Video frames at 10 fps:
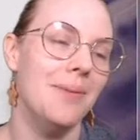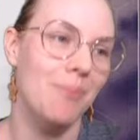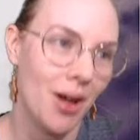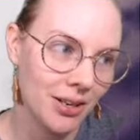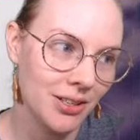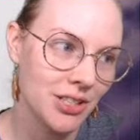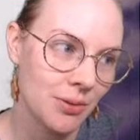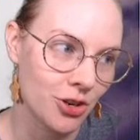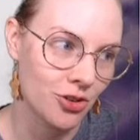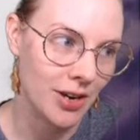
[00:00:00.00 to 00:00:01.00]
models
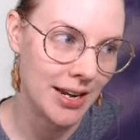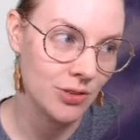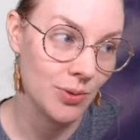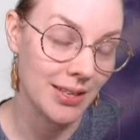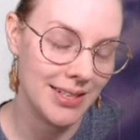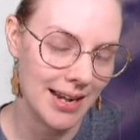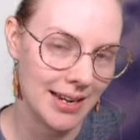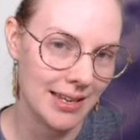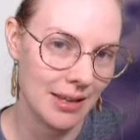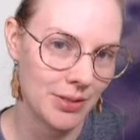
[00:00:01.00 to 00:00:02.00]
that were trained with
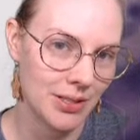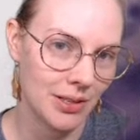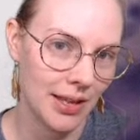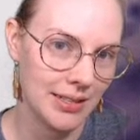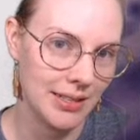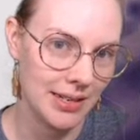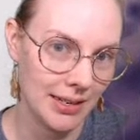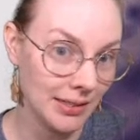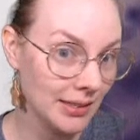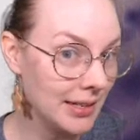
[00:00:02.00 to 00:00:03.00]
data that was collected
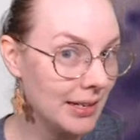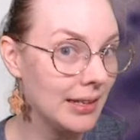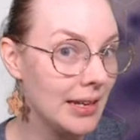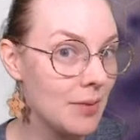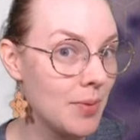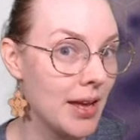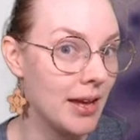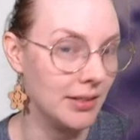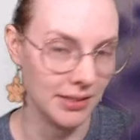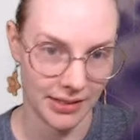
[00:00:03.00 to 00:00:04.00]
illegally
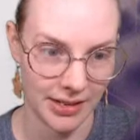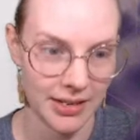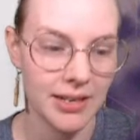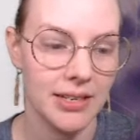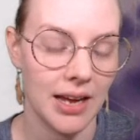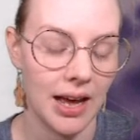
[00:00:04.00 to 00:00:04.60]
being deleted,